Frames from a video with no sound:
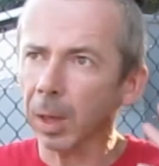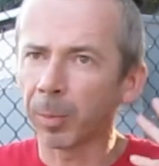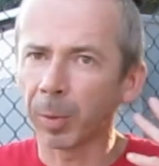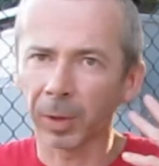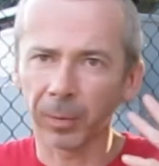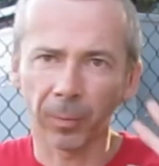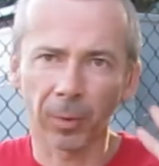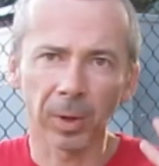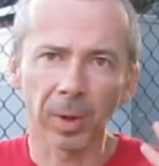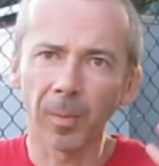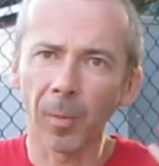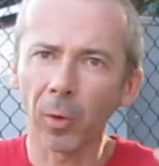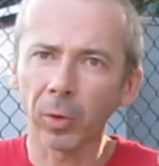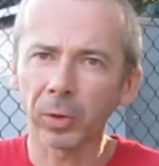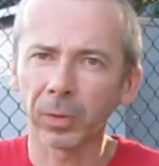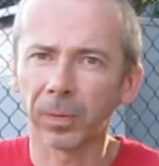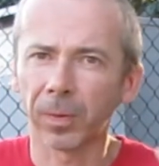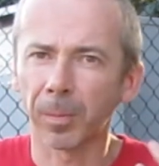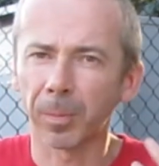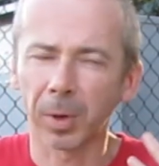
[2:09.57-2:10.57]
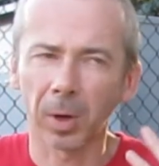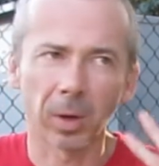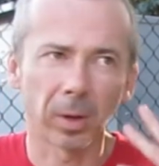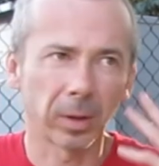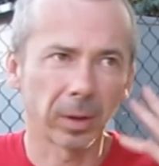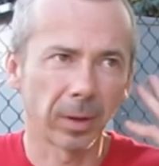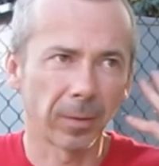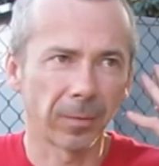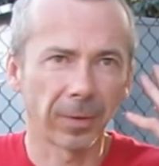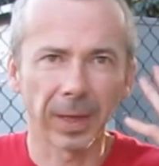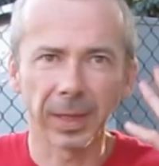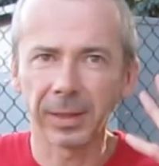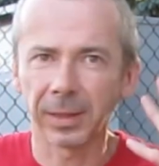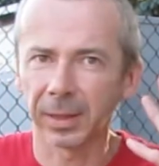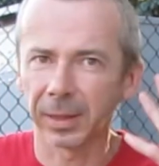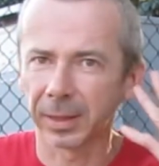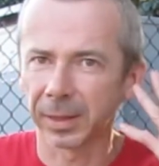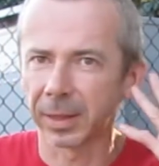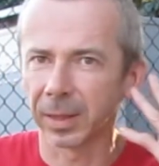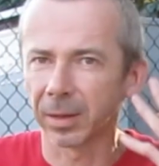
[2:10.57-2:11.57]
but for the most part the
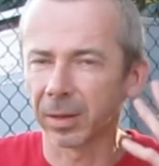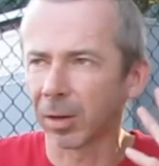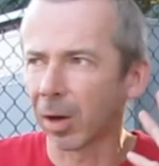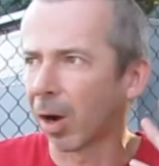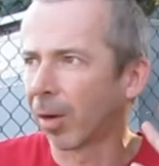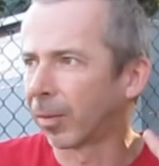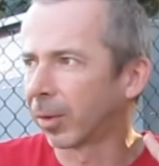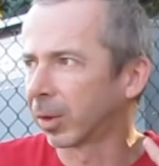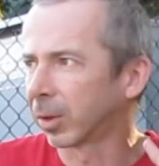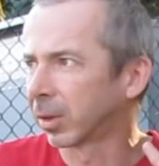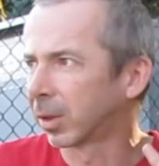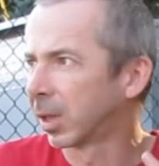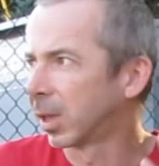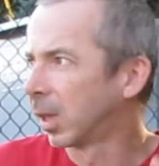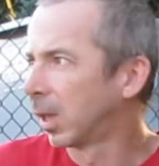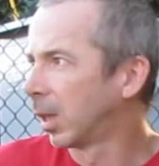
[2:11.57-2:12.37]
face is still covered.